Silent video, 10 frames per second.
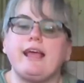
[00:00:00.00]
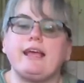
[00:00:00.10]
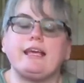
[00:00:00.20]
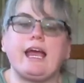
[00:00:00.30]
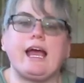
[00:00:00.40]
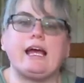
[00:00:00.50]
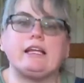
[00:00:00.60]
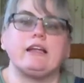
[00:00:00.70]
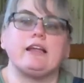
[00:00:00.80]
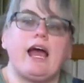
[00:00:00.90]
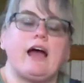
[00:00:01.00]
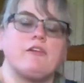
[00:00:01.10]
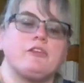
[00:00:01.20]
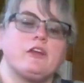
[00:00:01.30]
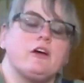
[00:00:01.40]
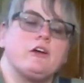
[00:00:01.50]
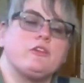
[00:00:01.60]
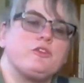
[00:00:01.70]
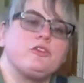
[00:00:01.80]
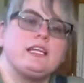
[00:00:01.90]
They can have
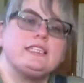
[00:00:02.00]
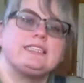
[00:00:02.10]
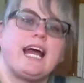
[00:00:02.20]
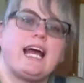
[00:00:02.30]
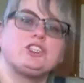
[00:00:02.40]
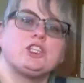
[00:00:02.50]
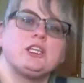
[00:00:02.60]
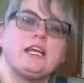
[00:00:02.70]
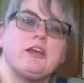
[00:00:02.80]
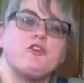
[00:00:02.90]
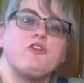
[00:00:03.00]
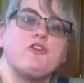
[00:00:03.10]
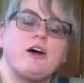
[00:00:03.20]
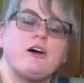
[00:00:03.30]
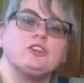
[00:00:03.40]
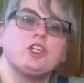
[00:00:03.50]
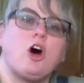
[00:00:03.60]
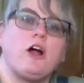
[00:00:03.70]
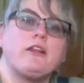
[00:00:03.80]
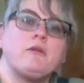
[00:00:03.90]
the fleece actually felt
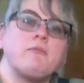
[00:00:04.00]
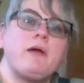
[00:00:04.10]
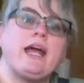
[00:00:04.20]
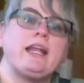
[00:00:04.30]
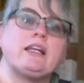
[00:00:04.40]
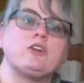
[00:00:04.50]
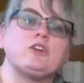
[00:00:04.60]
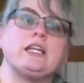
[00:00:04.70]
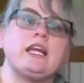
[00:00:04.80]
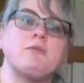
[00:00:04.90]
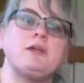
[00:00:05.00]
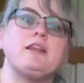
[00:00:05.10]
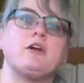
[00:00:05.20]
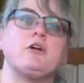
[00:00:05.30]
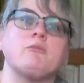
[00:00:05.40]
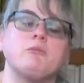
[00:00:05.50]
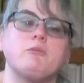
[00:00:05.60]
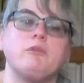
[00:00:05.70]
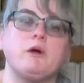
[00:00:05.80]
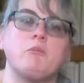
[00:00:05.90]
on them and it'll inhibit their,
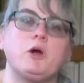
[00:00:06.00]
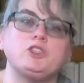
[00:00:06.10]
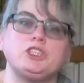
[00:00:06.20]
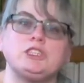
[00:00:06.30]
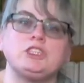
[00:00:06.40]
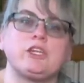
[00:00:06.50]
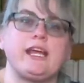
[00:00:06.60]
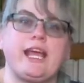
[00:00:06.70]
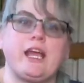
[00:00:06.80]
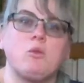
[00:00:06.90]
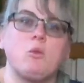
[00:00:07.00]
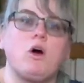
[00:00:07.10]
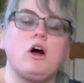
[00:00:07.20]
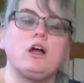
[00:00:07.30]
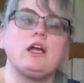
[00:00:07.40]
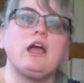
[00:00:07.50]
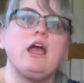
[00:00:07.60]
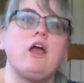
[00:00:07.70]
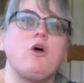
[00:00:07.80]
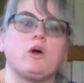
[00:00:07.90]
their motion so they can't walk
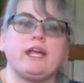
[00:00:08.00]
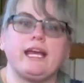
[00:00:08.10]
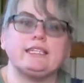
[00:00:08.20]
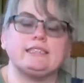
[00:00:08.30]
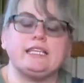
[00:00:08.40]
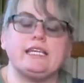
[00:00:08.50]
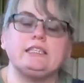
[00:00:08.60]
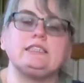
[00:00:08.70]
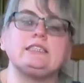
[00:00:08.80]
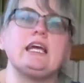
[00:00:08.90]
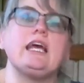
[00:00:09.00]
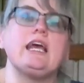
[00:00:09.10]
or can't eat.